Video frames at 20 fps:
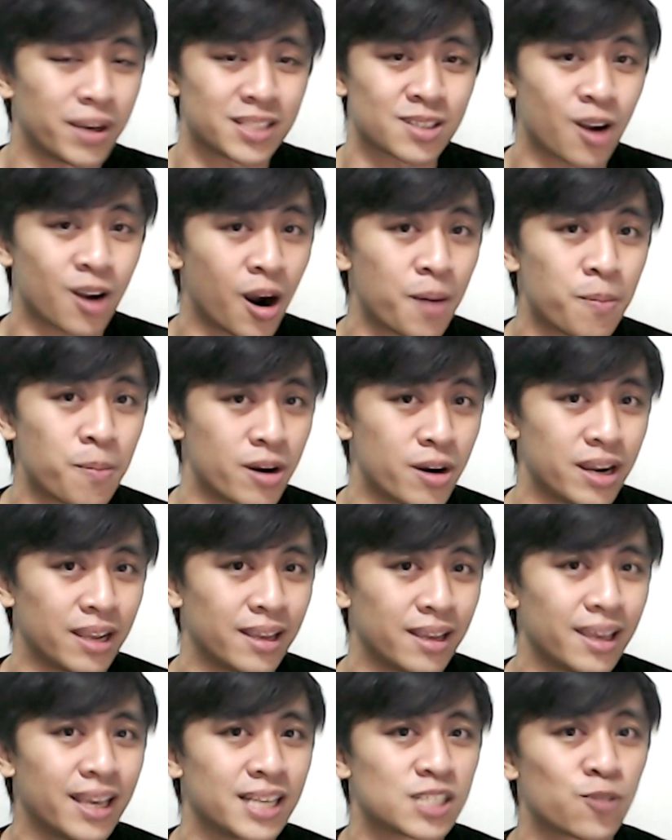
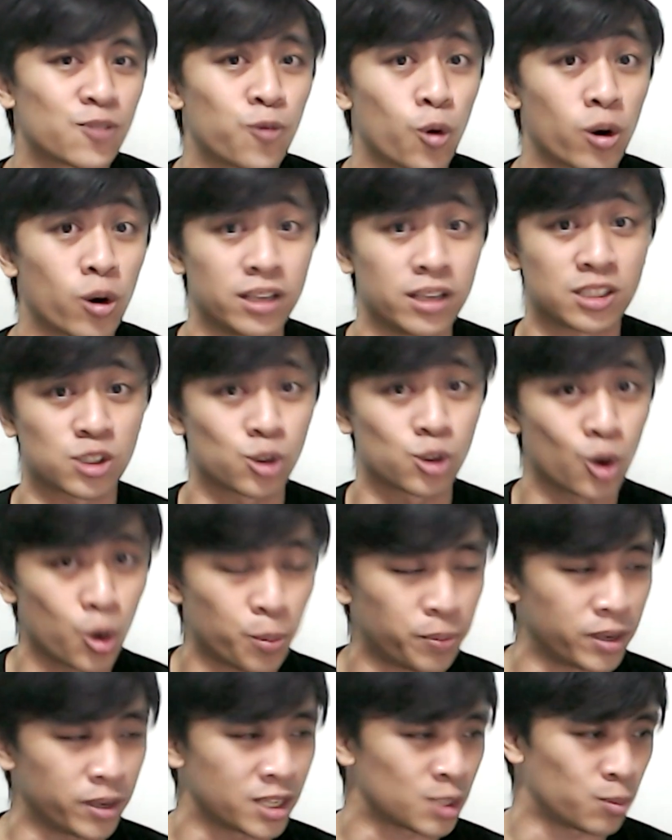Skarmory, is for his
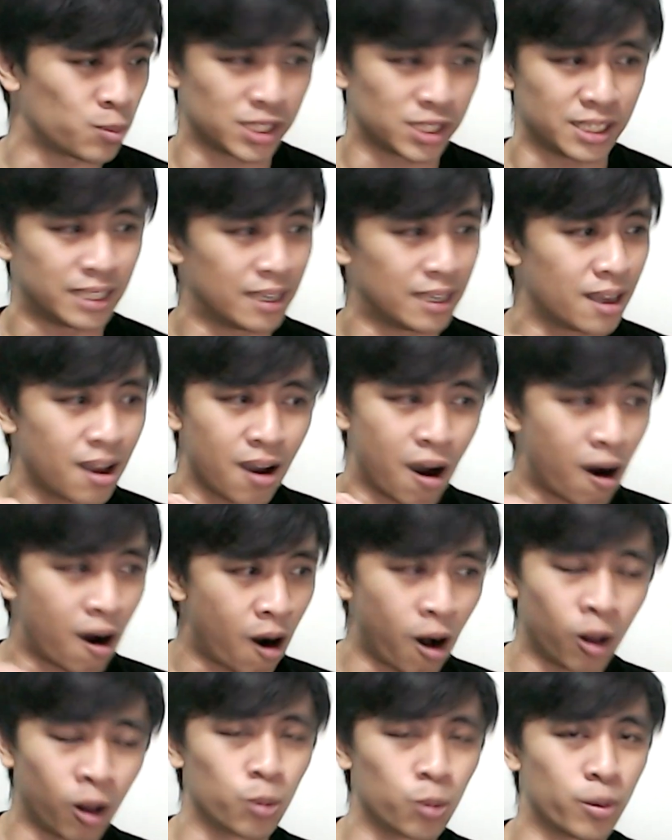Tropius, which he
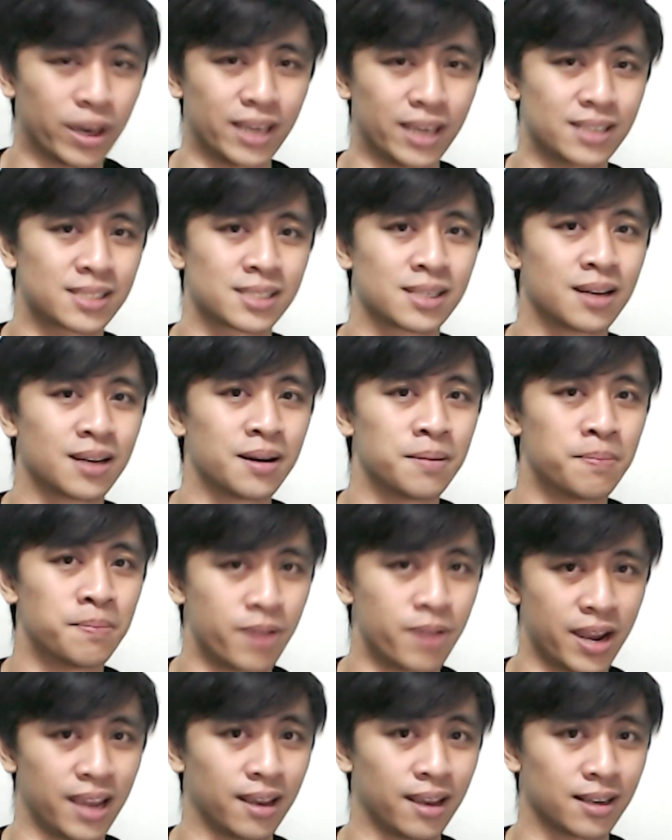always
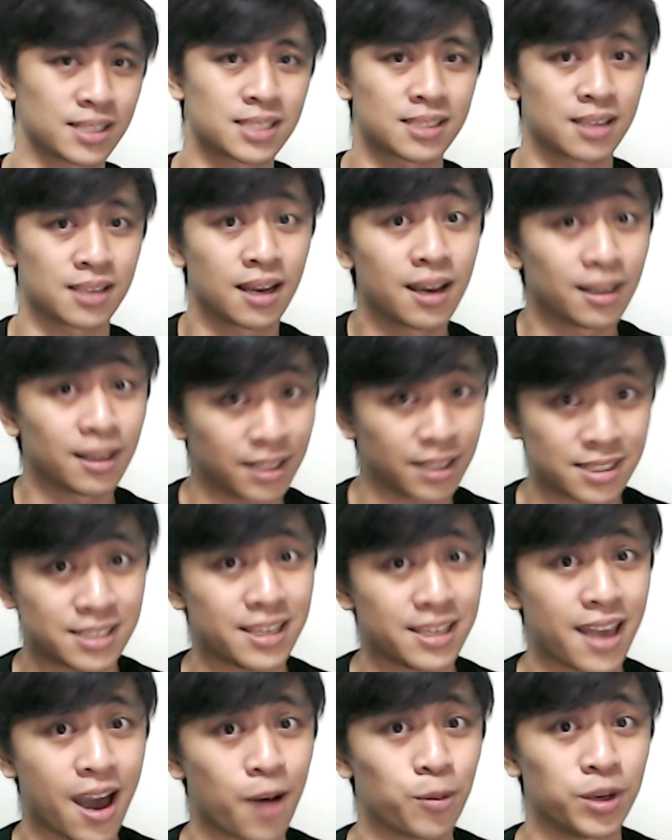brings. Let's
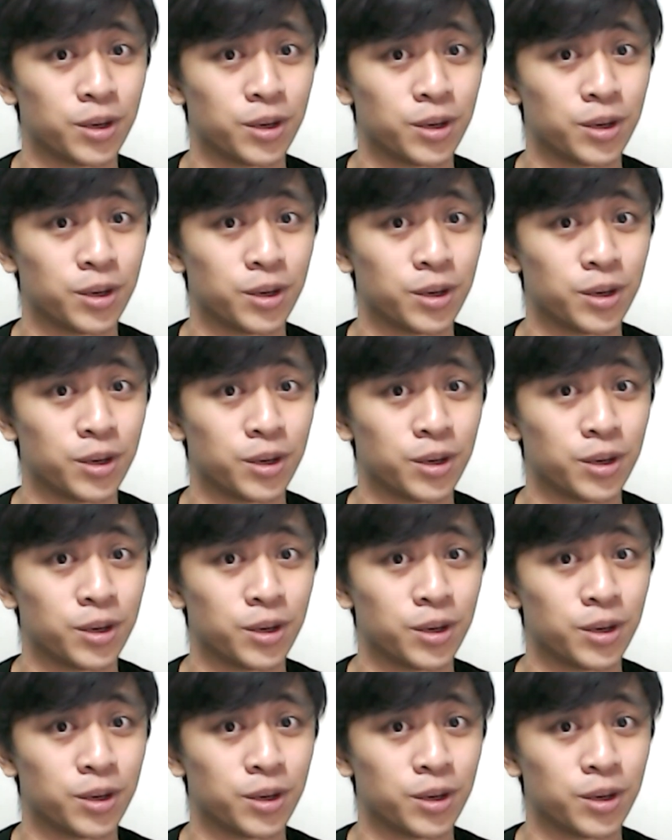see how we